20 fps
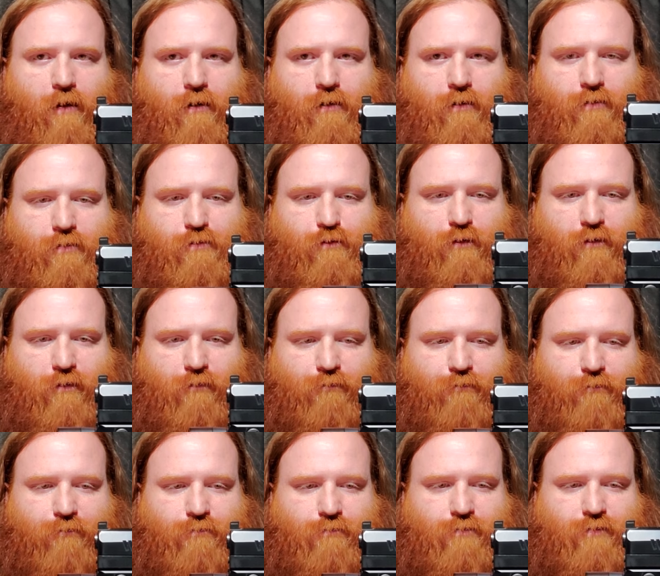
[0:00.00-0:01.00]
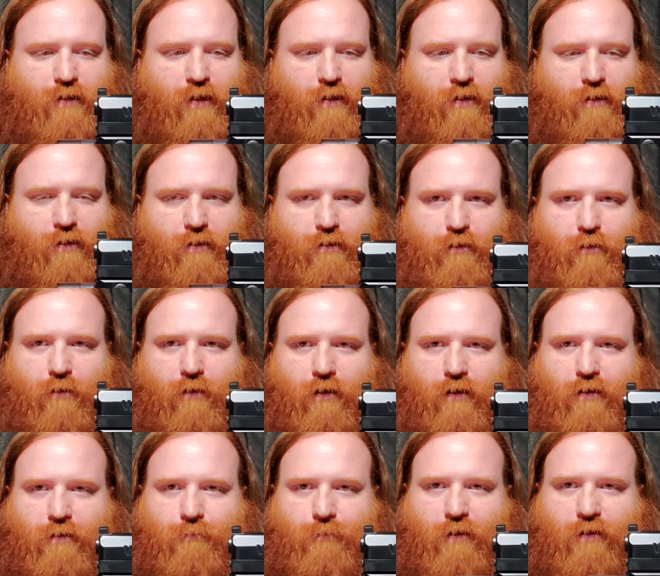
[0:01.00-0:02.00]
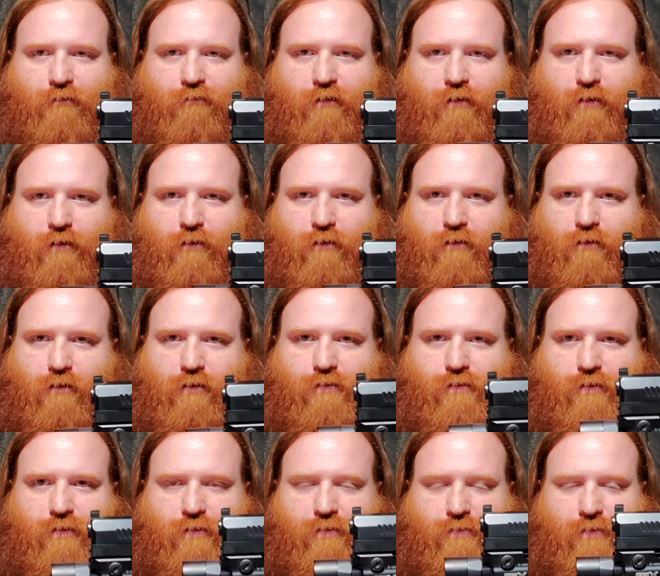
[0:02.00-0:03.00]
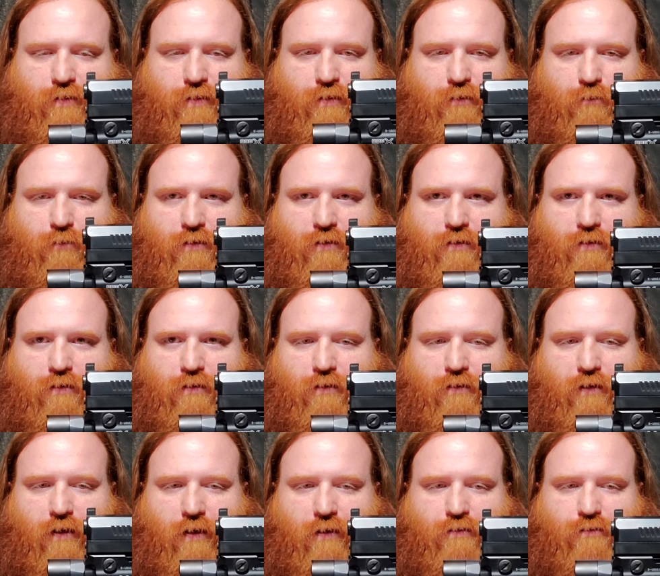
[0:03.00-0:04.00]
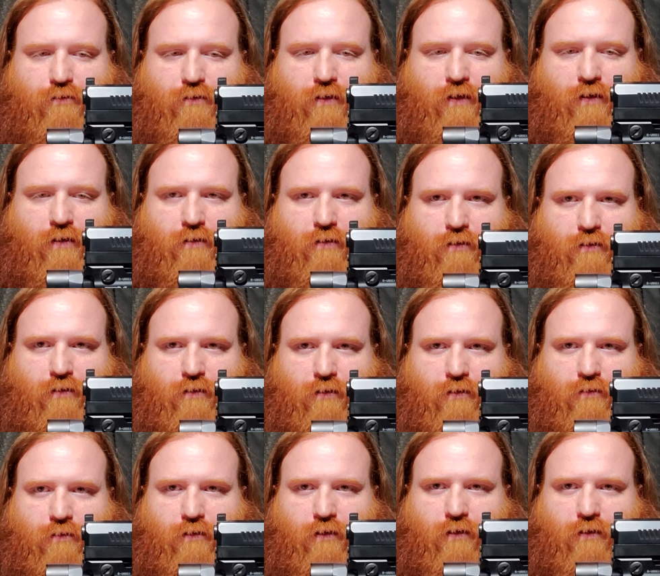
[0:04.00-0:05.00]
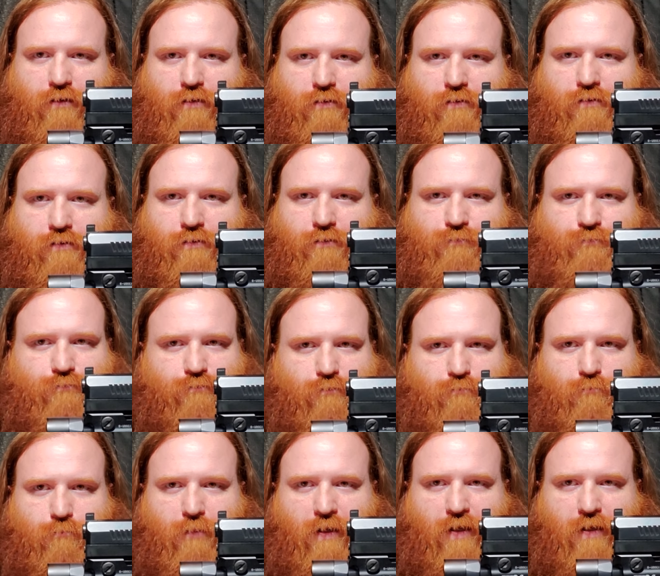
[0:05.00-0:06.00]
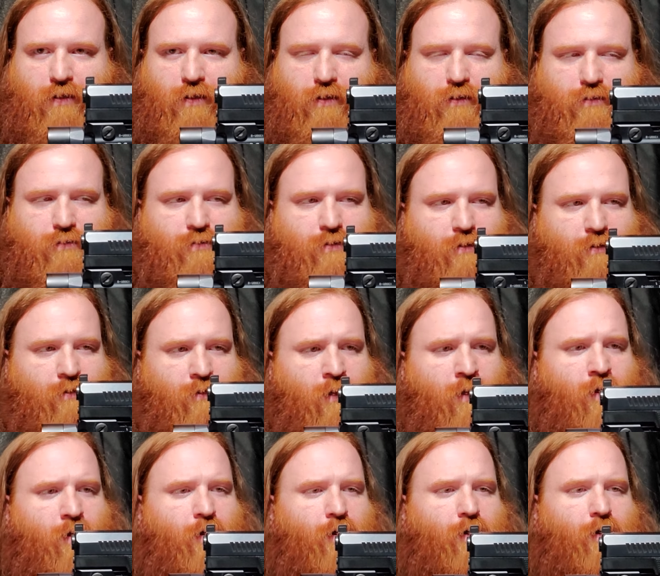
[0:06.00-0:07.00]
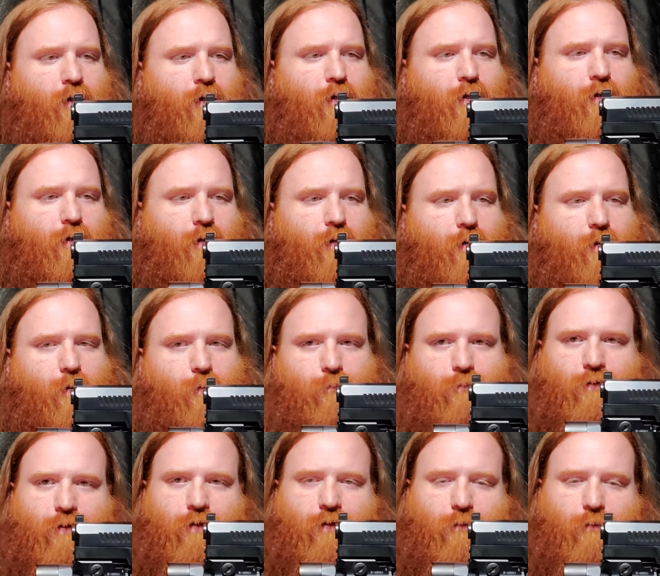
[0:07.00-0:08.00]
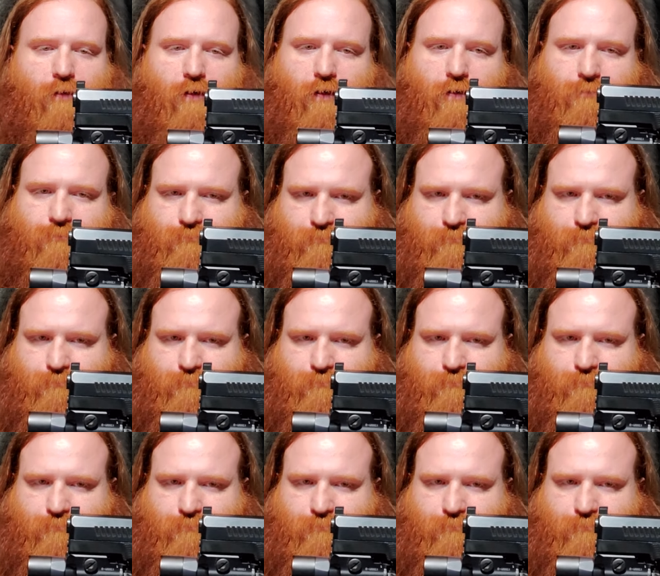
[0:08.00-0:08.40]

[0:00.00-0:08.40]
So I decided I'd go ahead and make a video of the CZ with the X300 on it because, man, it looks good. But anyway,